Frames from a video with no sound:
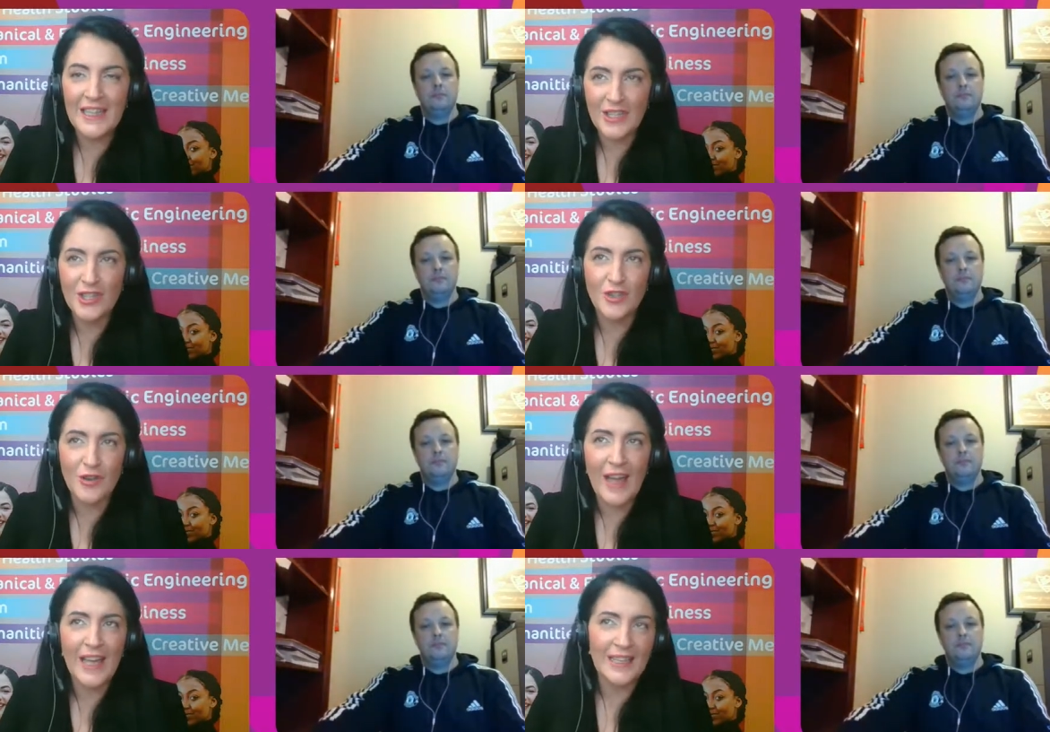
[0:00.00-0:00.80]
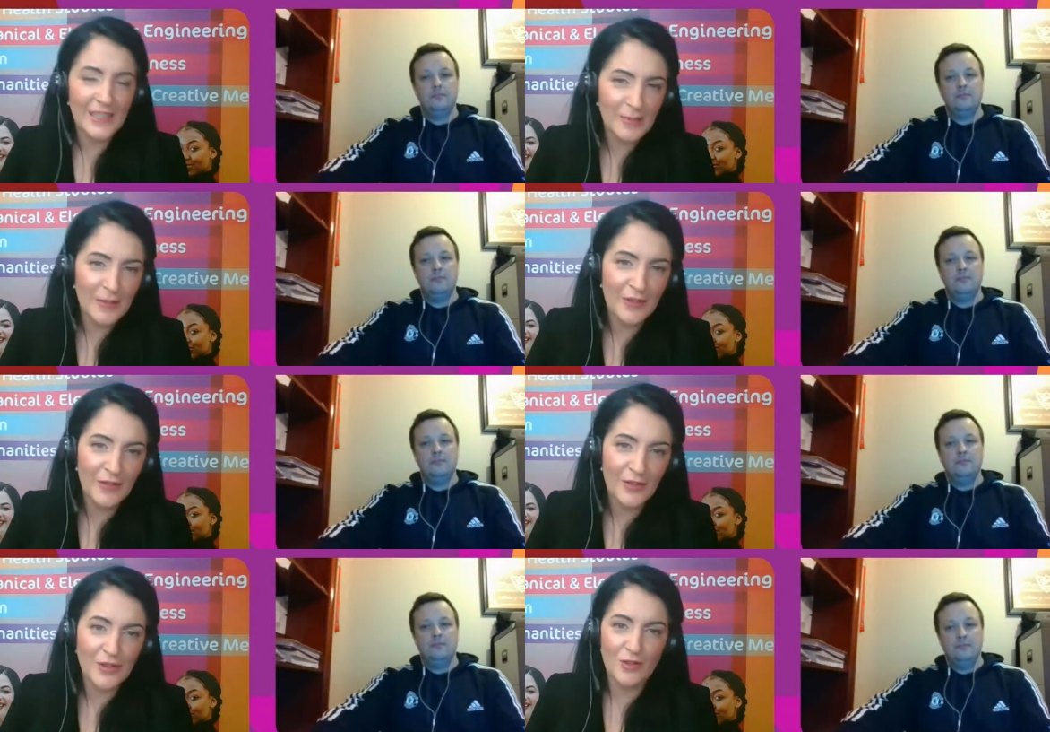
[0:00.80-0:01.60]
Speaker 1: that lets you try a little bit
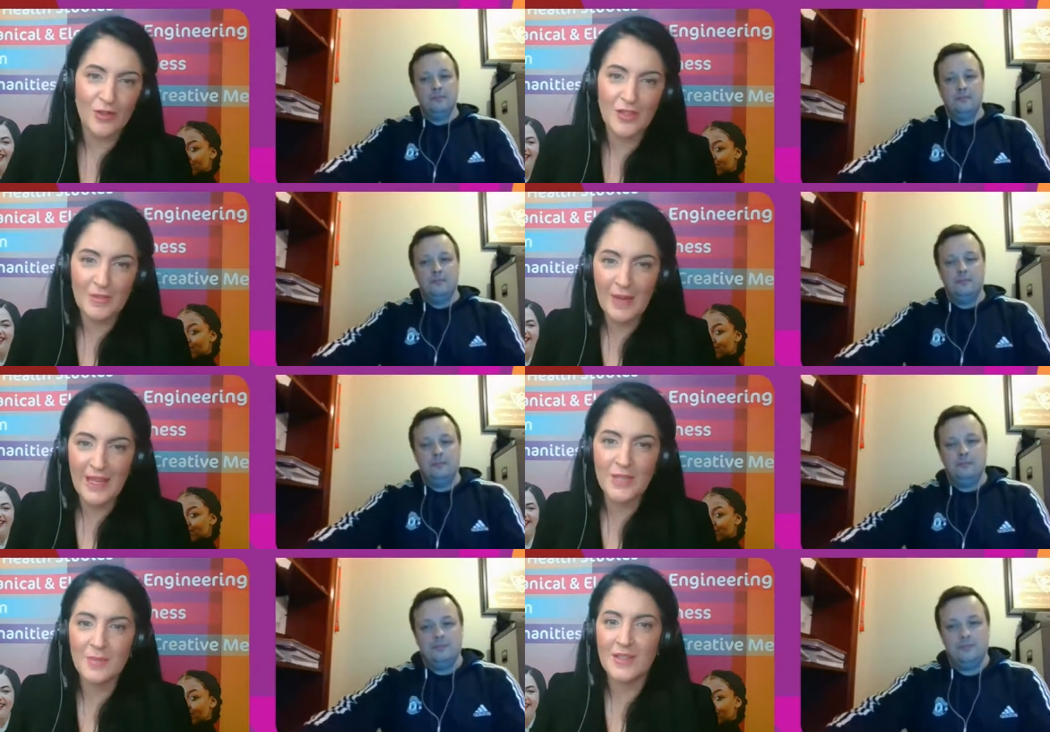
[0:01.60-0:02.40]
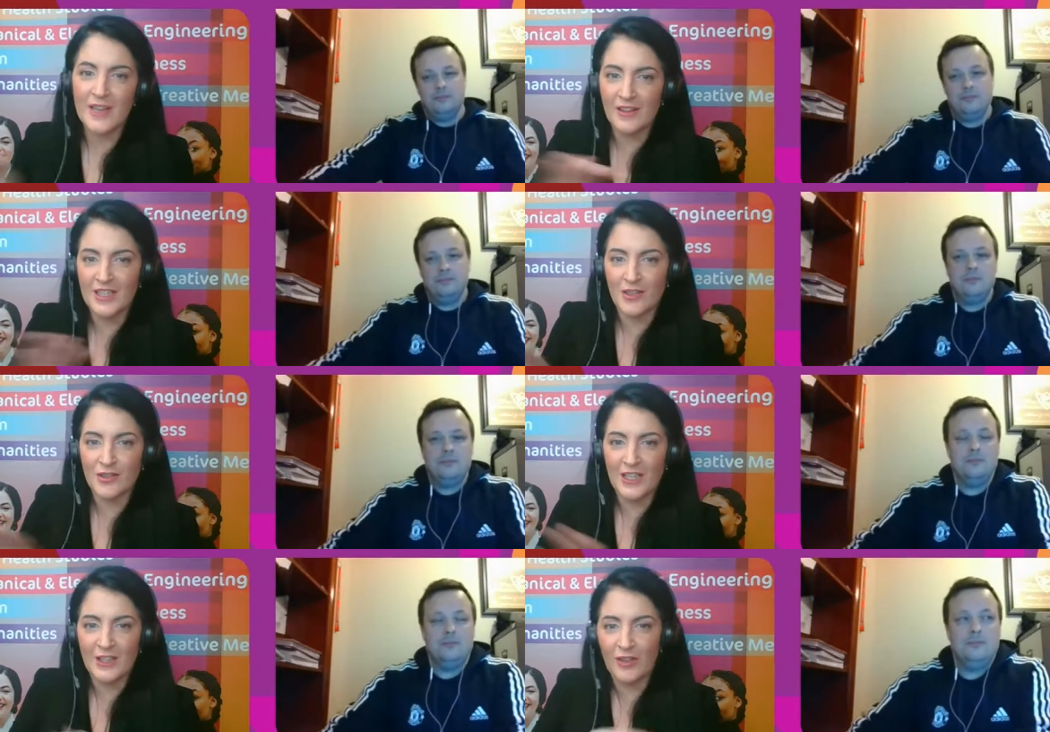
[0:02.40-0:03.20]
of construction management,
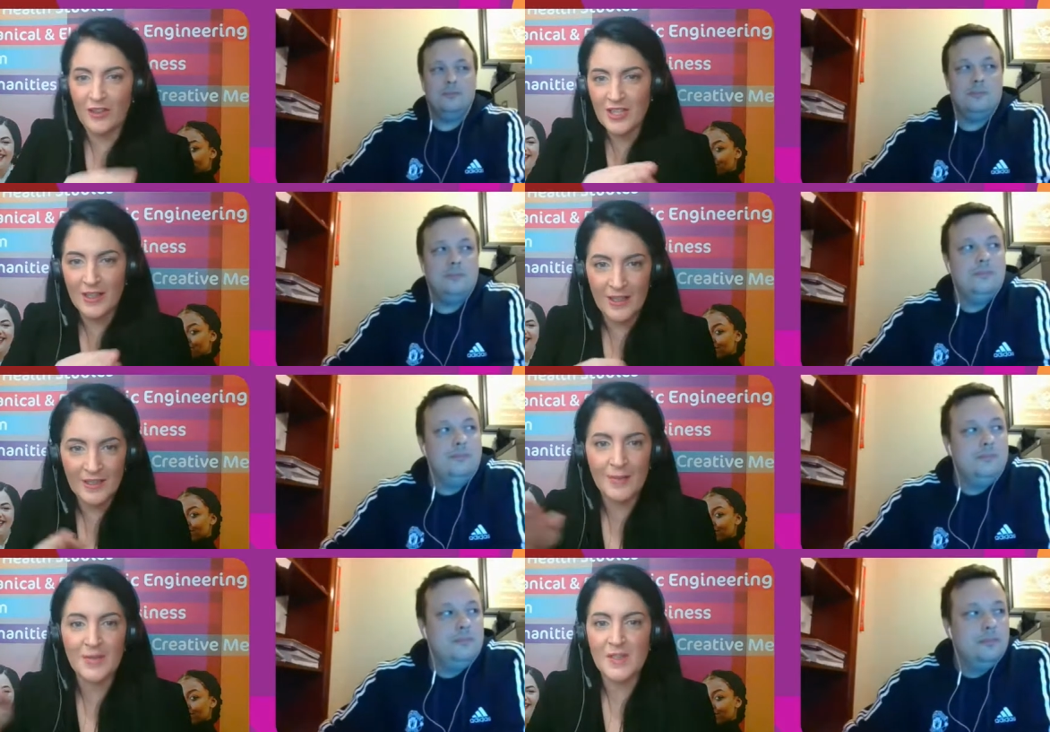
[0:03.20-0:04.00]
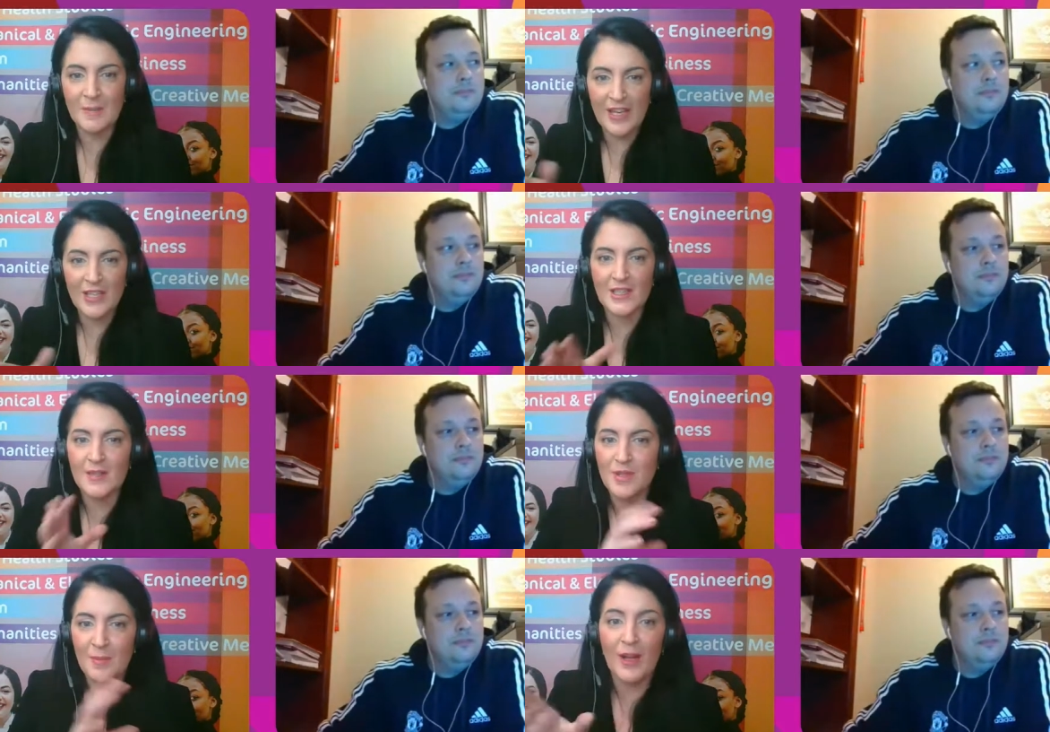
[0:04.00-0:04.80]
architectural technology in terms of
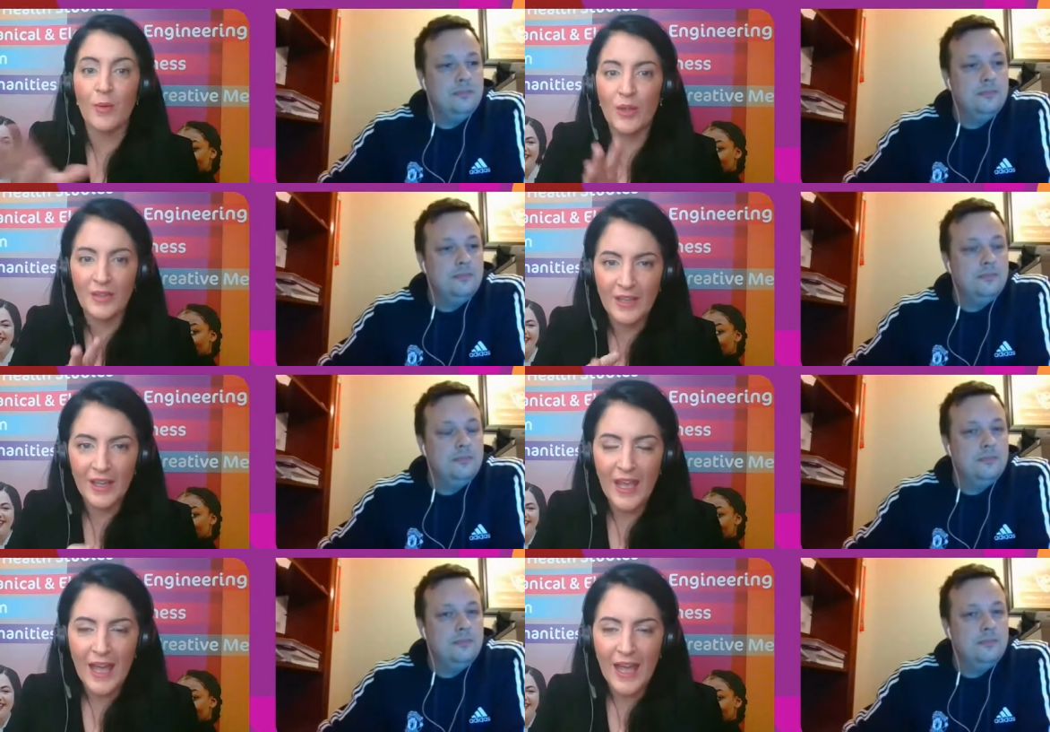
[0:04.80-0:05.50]
specialisms. You pick one.